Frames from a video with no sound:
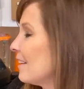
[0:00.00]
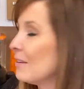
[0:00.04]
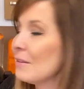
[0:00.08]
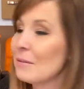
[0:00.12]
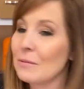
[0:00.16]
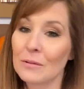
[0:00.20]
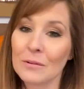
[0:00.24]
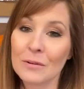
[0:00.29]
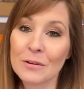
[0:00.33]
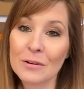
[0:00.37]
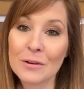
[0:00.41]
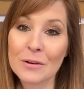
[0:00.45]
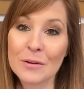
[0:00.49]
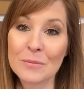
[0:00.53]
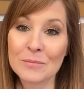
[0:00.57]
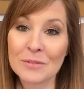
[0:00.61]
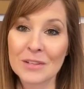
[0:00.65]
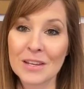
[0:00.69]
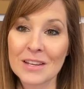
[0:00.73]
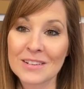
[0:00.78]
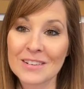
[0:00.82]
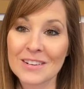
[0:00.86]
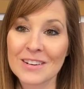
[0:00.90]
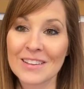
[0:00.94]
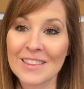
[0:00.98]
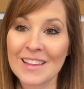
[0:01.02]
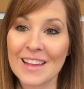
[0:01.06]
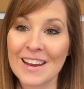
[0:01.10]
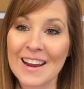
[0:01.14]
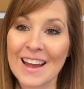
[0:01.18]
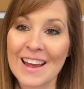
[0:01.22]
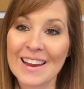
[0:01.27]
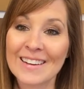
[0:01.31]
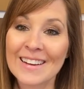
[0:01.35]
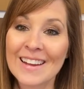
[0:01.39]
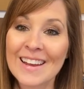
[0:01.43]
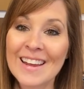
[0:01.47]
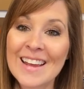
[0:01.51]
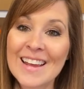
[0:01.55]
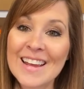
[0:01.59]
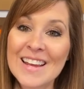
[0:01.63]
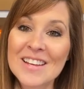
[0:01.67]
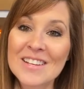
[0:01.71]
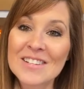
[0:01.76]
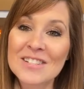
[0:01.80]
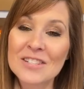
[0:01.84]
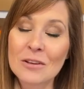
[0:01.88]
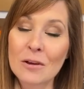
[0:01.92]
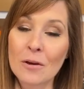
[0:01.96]
oops I turned that on.
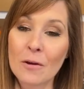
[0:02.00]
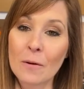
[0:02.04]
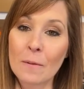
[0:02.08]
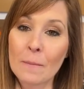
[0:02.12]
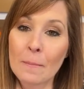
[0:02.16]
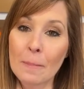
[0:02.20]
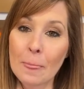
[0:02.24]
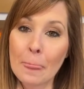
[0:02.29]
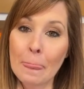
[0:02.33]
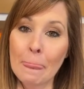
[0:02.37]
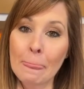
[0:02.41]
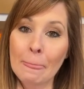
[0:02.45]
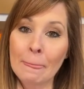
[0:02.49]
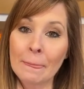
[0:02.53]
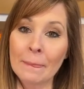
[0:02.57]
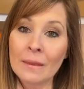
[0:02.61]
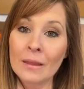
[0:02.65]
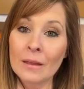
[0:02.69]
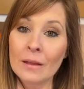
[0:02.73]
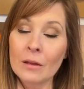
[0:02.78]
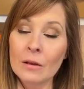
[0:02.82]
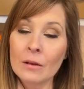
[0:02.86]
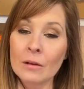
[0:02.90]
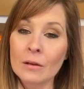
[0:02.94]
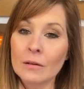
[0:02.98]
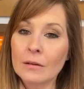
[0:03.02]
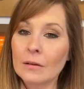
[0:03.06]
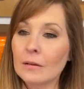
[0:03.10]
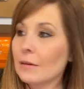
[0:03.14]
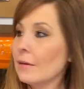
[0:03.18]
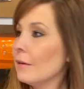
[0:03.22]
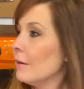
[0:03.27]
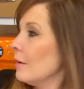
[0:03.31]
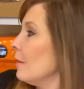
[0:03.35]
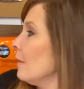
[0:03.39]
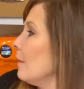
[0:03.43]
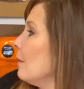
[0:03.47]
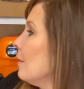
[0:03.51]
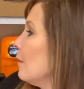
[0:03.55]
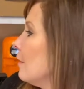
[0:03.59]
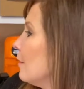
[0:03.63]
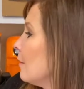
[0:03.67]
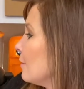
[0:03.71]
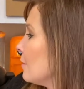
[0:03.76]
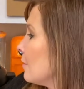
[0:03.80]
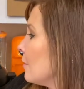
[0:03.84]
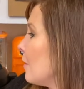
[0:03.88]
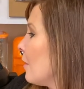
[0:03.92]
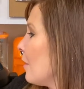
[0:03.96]
So
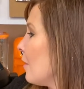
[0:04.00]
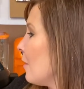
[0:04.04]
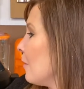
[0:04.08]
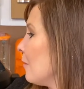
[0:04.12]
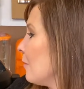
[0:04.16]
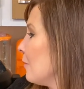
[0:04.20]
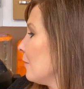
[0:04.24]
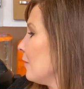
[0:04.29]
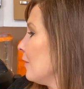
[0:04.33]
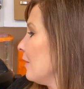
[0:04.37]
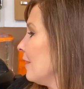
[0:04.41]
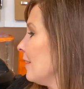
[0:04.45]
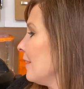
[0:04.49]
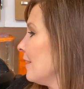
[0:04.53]
oh no.